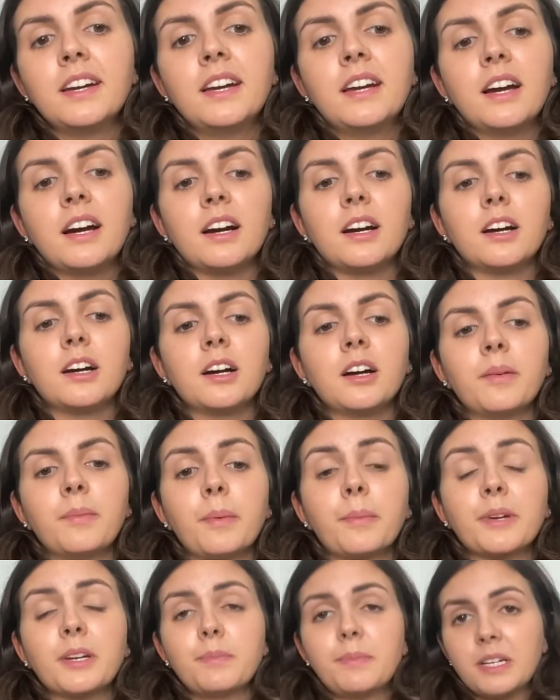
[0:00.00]
I'm
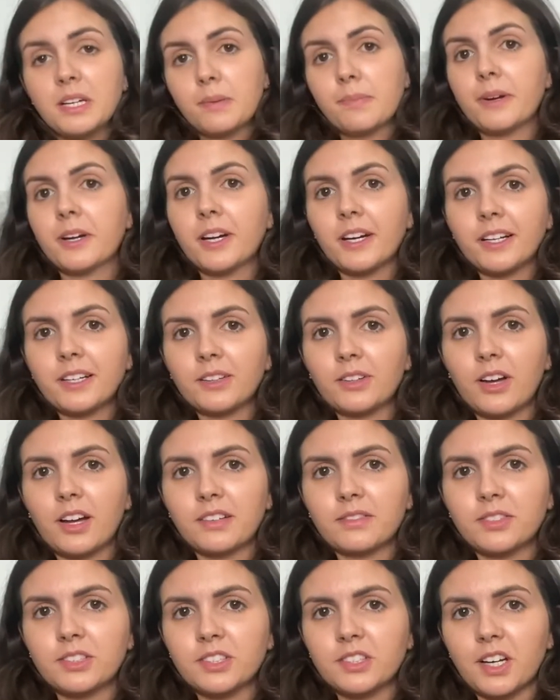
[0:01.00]
gonna be comparing a lot
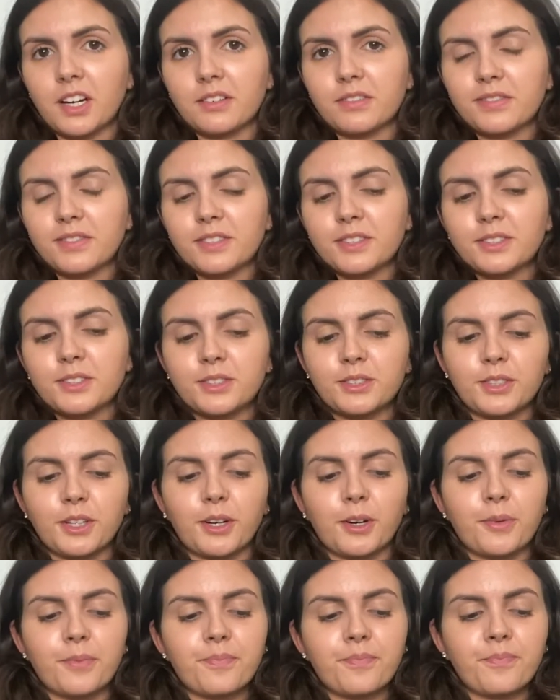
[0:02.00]
of stuff.
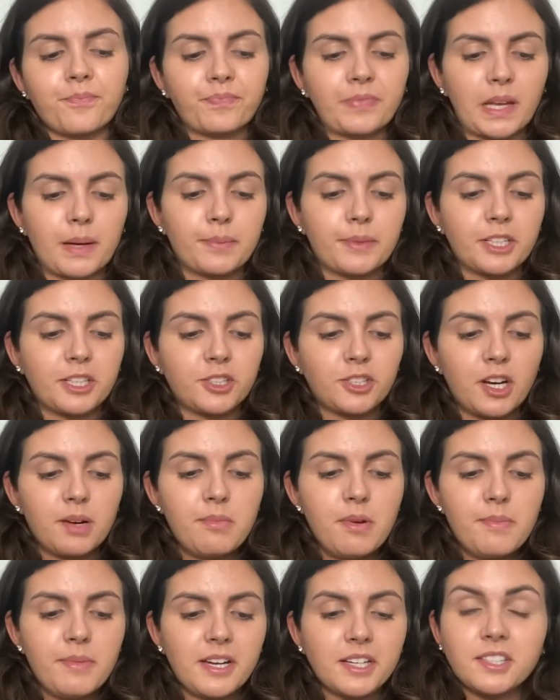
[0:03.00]
So I'm gonna try
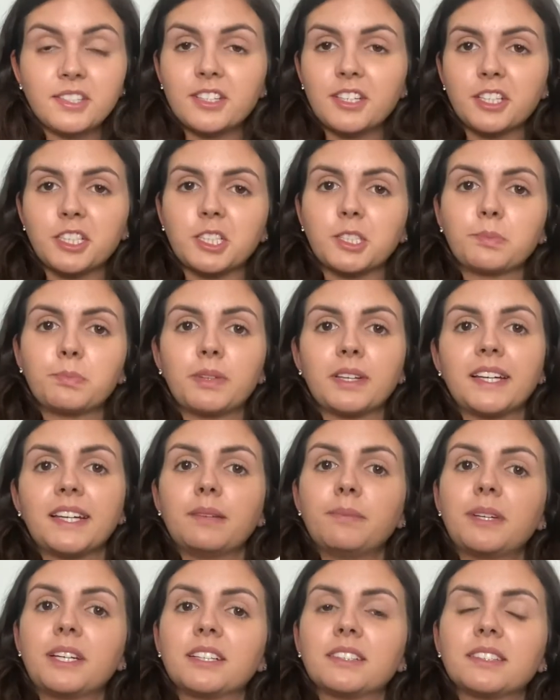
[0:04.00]
my best to explain
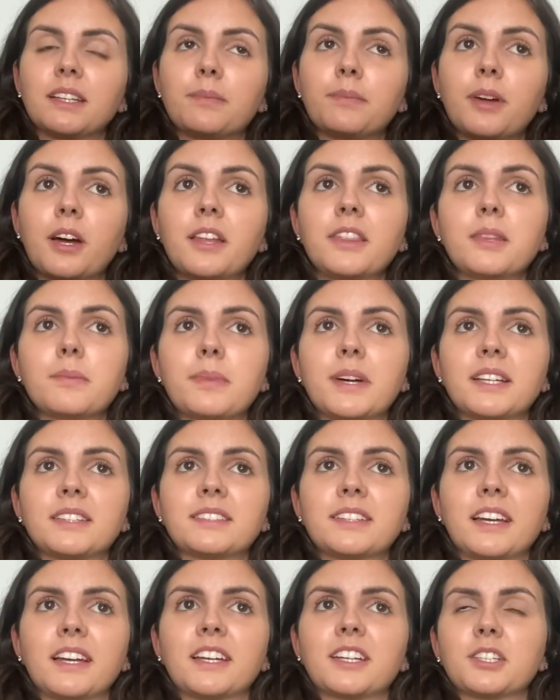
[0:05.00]
because I'm not the best
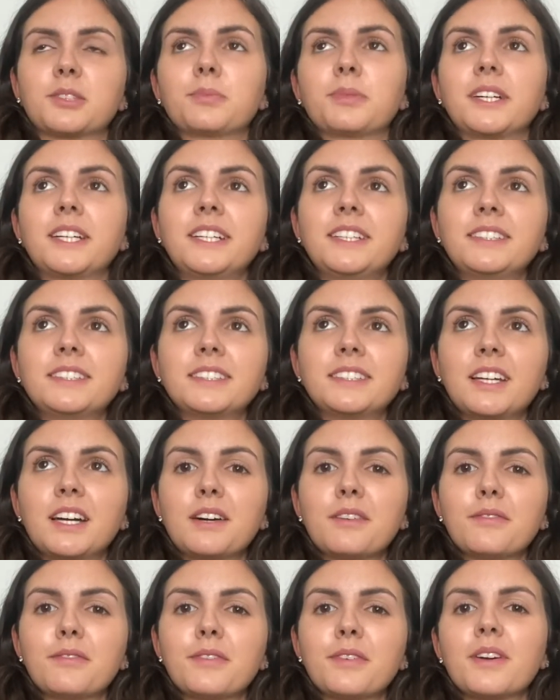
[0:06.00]
at explaining
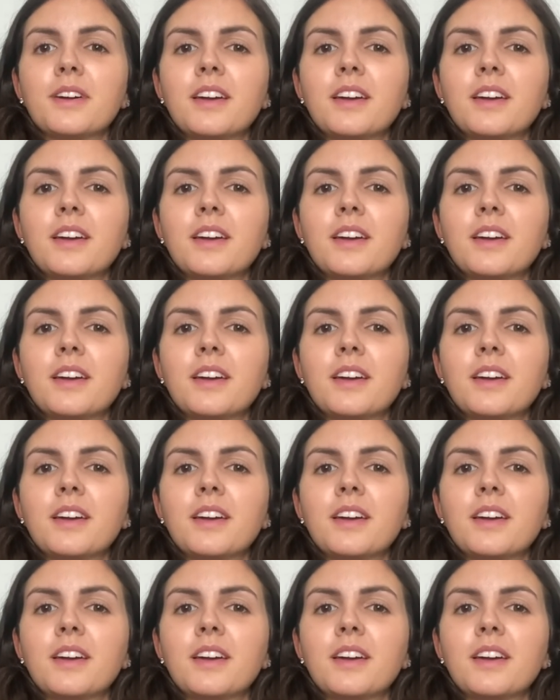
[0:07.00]
stuff.